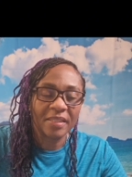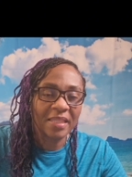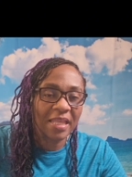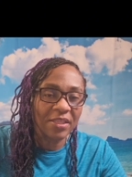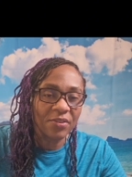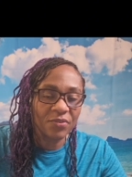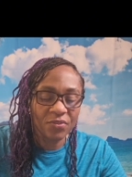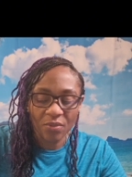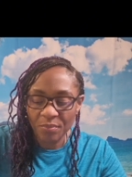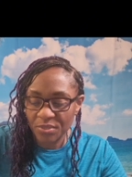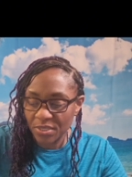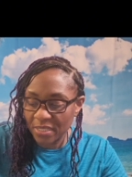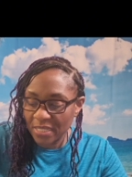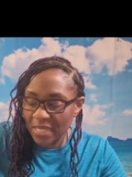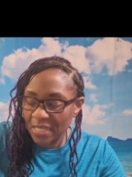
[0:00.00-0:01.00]
Thank you so
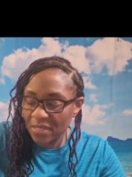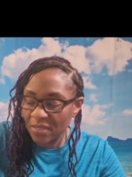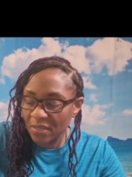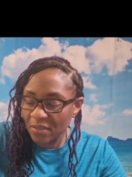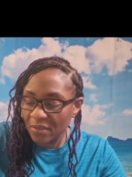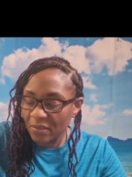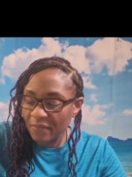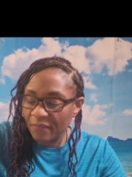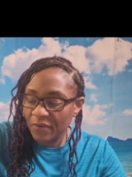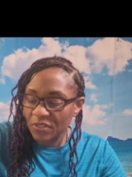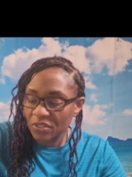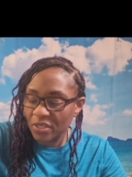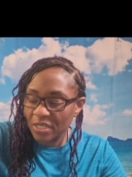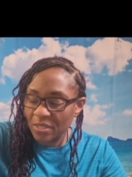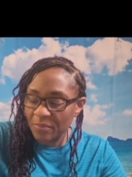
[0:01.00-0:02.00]
much again for
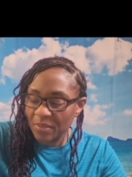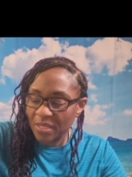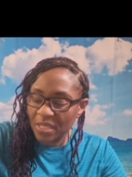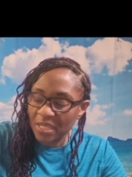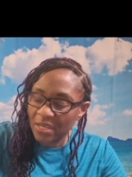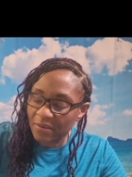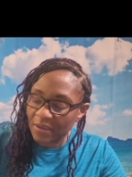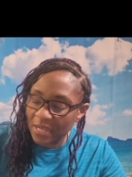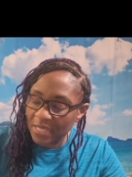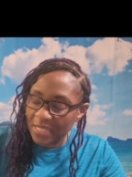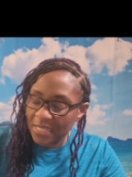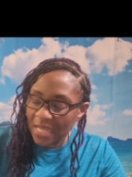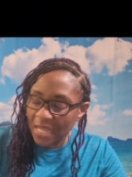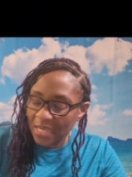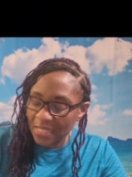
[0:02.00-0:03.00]
joining me here at the
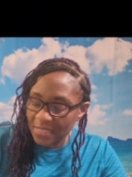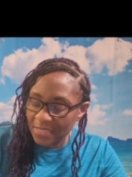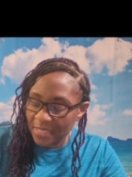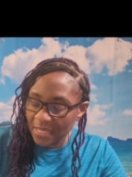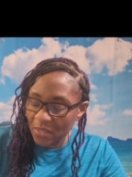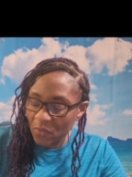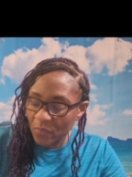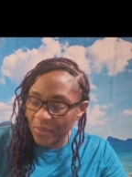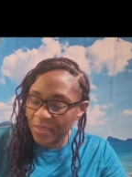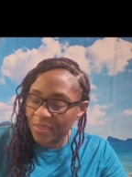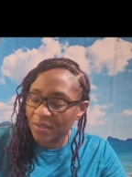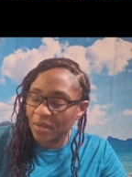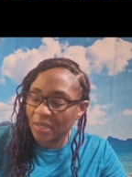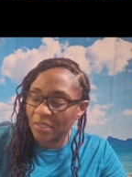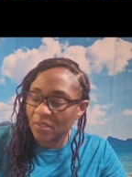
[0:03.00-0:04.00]
Galaxy
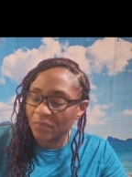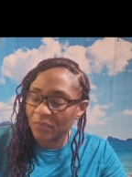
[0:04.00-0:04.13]
with God